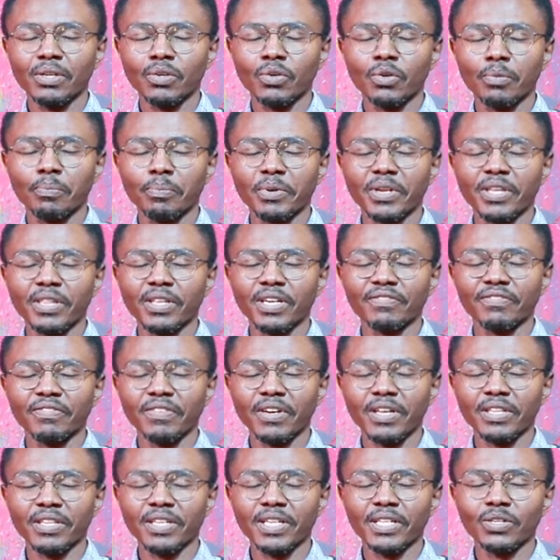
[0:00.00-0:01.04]
We pray that,
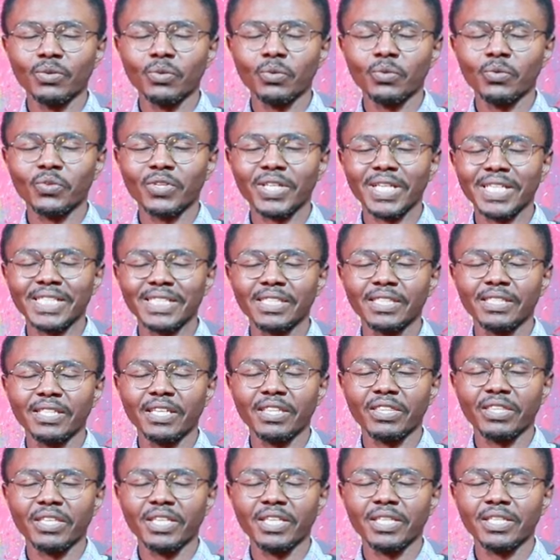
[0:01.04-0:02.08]
Father, you won't let
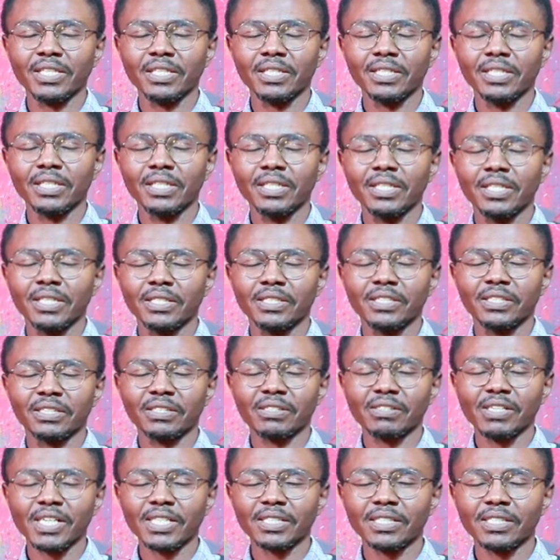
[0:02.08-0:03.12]
anything
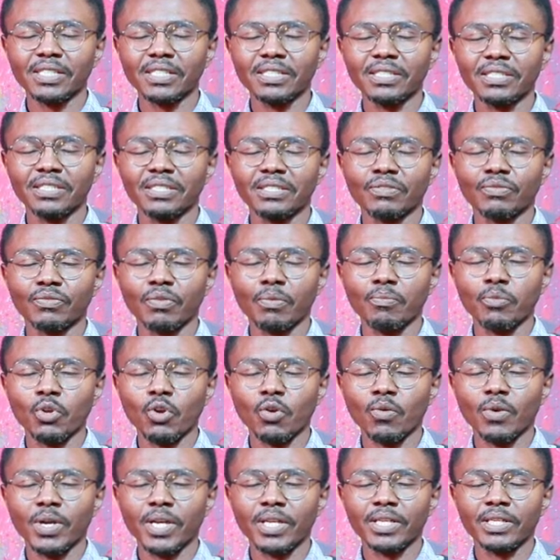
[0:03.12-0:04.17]
distract us from
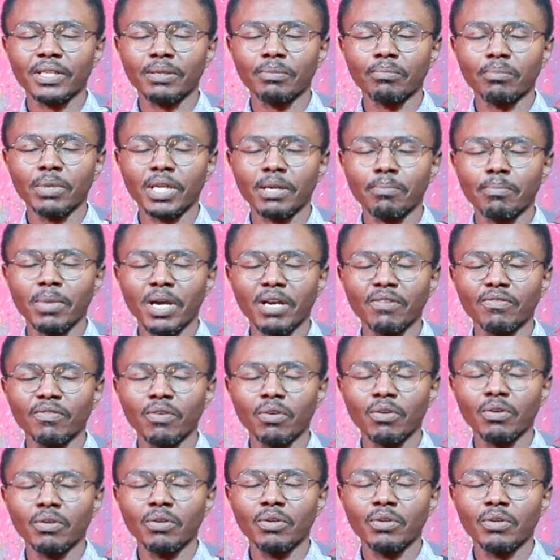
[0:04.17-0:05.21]
your word. But above
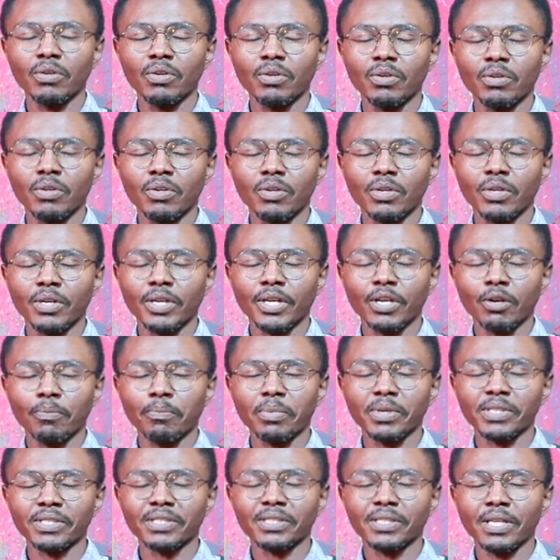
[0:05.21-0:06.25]
all,
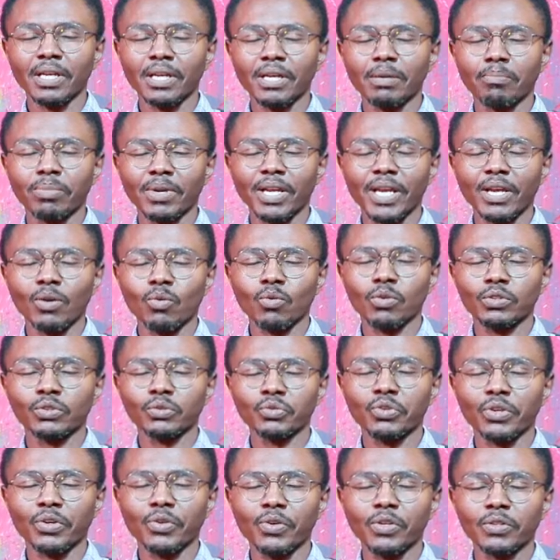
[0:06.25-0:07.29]
help us apply what
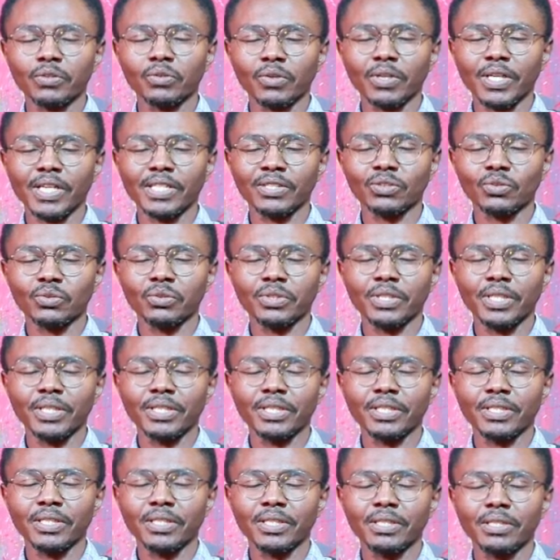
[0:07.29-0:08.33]
we're going to learn today.
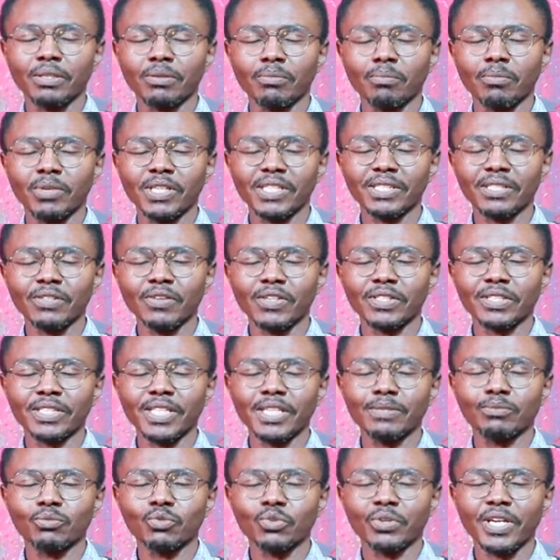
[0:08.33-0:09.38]
Bless our
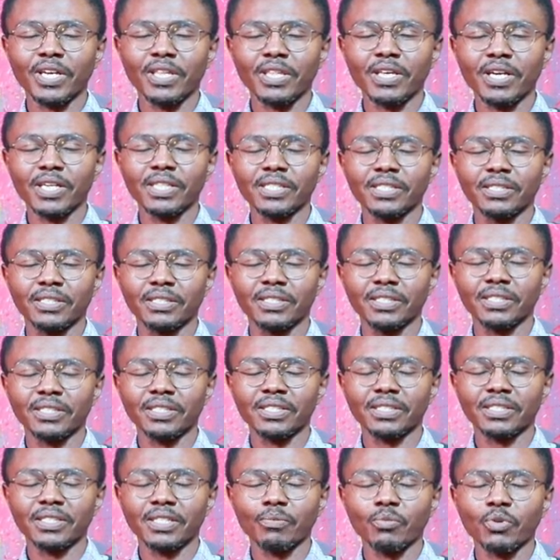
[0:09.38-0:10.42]
time together. In
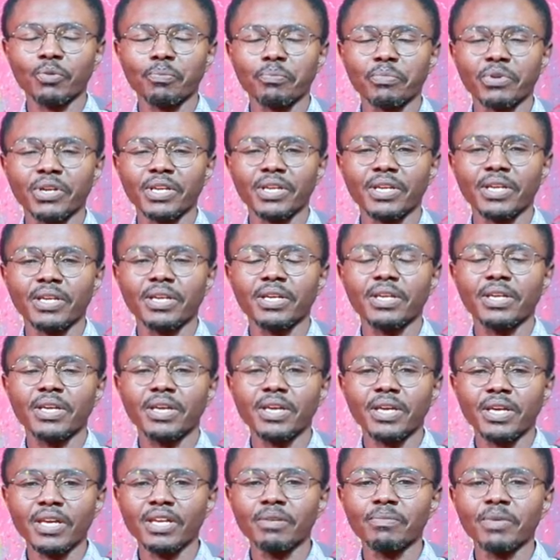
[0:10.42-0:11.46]
Jesus' name we pray.
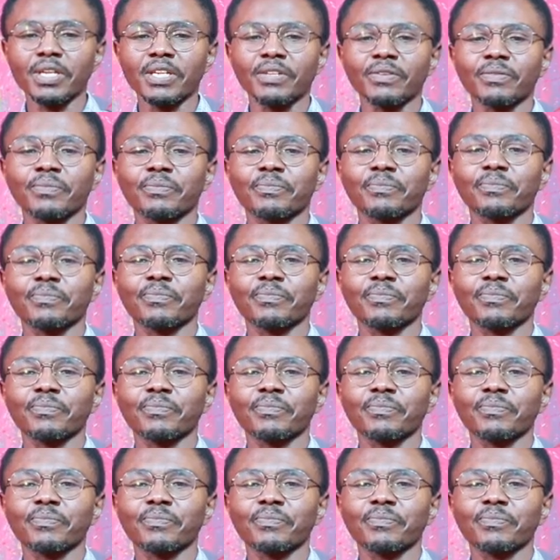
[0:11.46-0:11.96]
Amen.